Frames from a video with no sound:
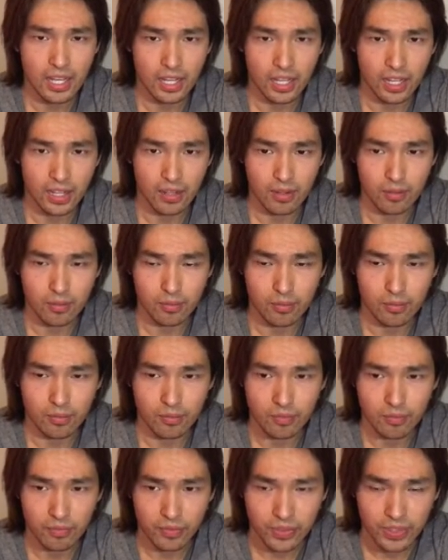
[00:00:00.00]
and
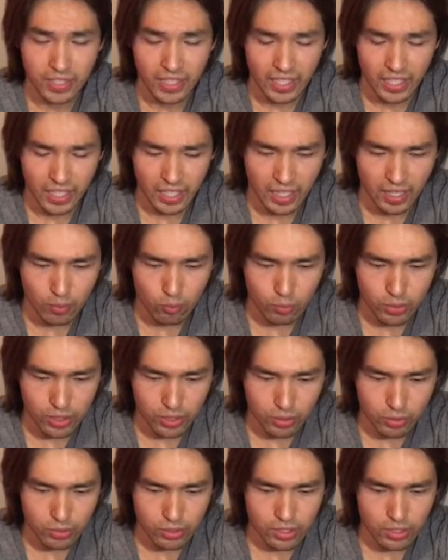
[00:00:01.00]
we
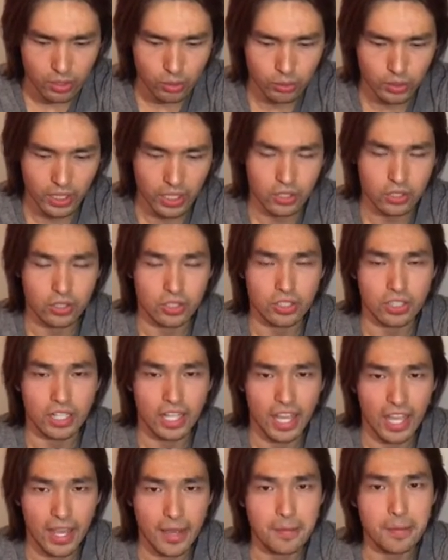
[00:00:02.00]
use the
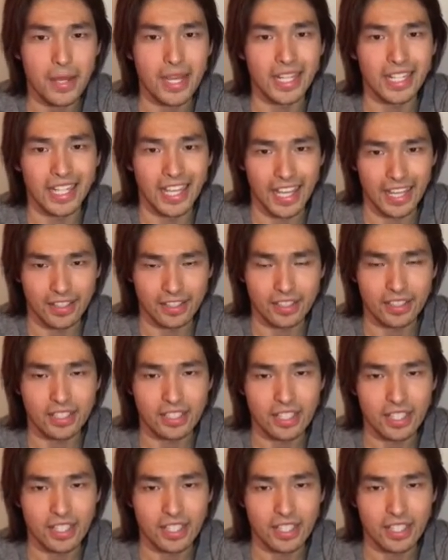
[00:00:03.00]
notation m and n.